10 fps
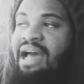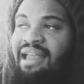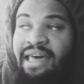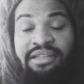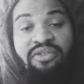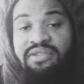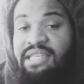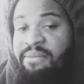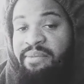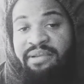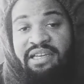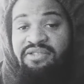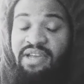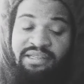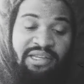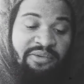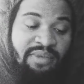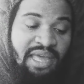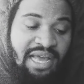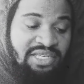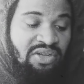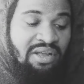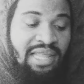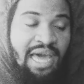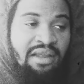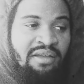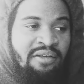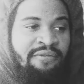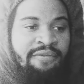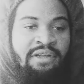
I like those type of plays right there, man. I saw a lot of